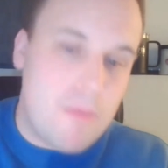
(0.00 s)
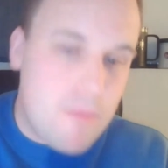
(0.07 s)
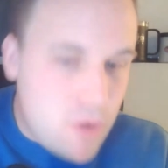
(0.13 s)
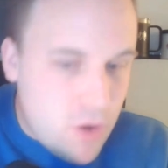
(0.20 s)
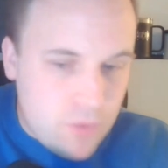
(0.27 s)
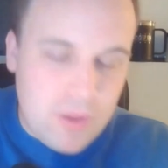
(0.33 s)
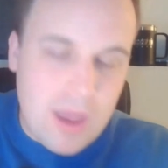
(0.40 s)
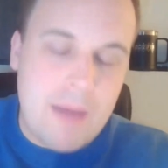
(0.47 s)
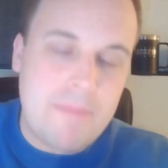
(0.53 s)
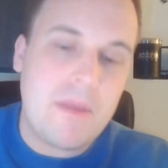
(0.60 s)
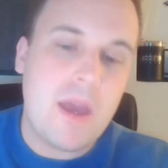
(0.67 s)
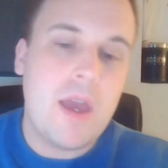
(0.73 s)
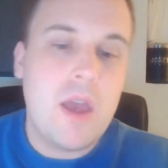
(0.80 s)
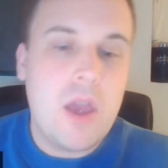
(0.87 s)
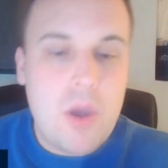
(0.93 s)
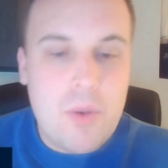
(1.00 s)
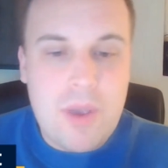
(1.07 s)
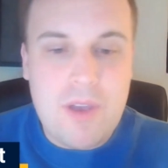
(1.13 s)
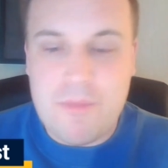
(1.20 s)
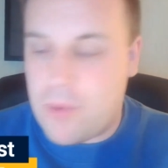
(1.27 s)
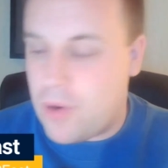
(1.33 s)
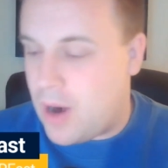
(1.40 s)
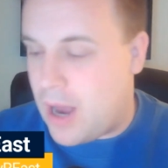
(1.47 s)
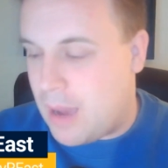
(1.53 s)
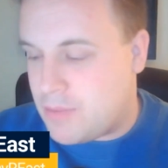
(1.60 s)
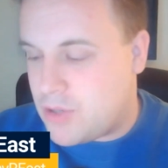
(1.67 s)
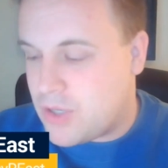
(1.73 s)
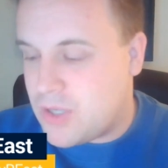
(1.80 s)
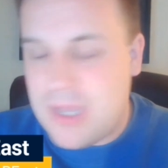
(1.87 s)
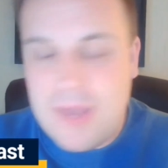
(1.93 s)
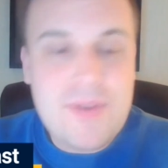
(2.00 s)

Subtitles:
we moved up. We have more options.